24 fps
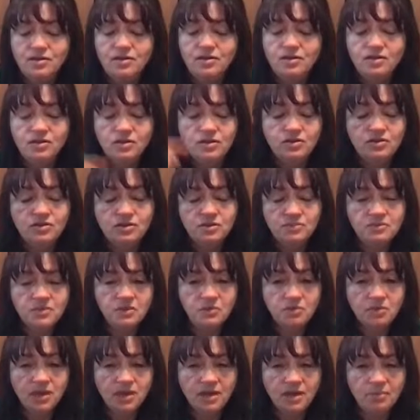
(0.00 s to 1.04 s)
Use them to
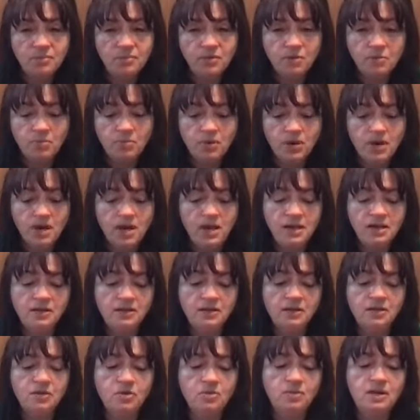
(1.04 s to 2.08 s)
wake up your brain a
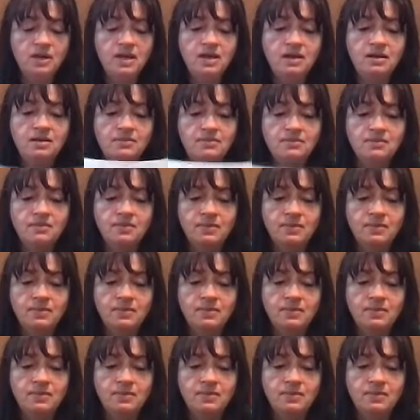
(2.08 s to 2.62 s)
little bit,